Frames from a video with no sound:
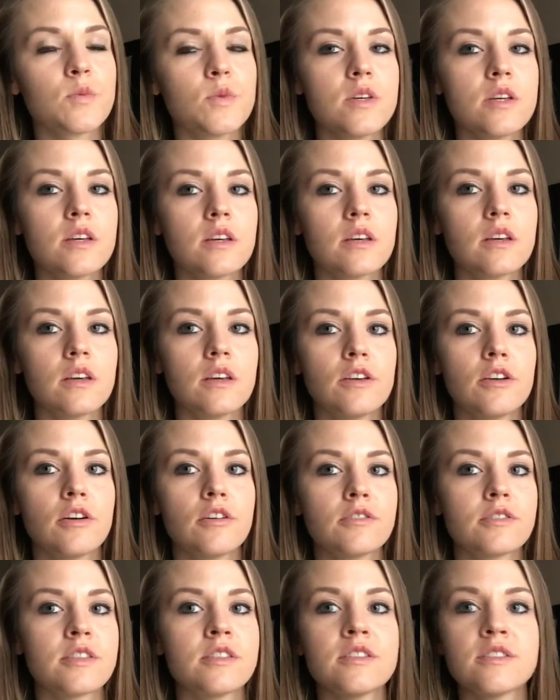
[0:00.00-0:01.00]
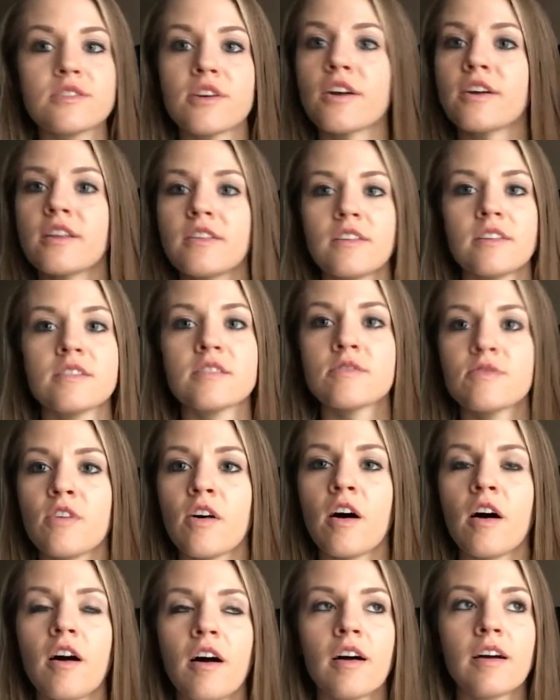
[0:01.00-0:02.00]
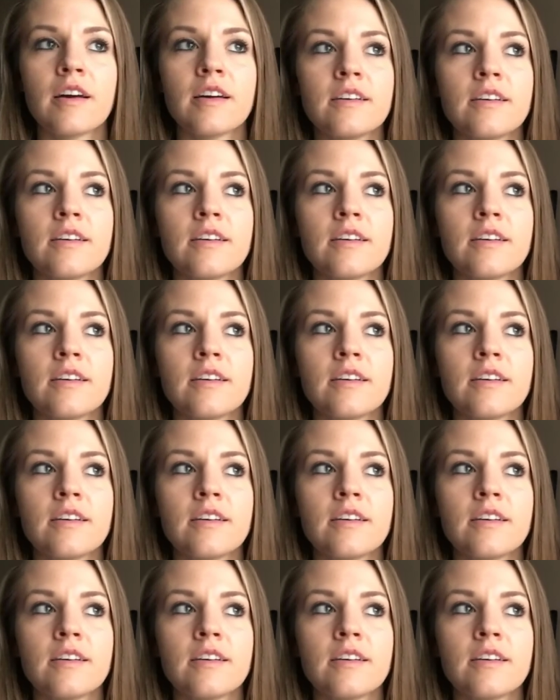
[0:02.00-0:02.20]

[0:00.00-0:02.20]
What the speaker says: week, you know, since starting this vlog